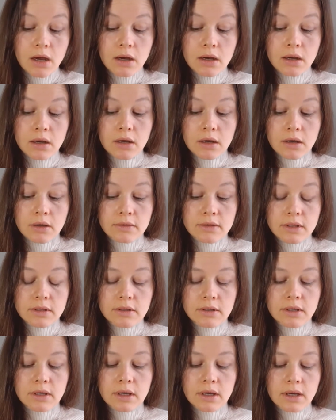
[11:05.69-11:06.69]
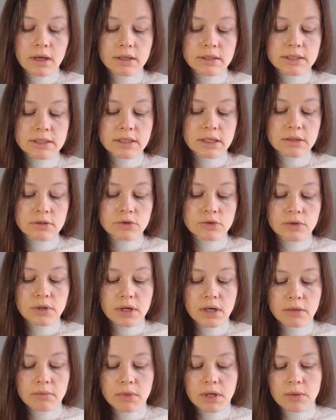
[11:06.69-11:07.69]
uh, that the gods had to
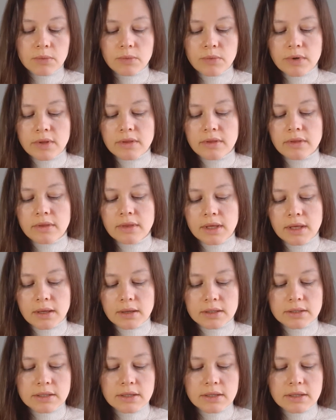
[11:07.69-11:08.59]
come up with this,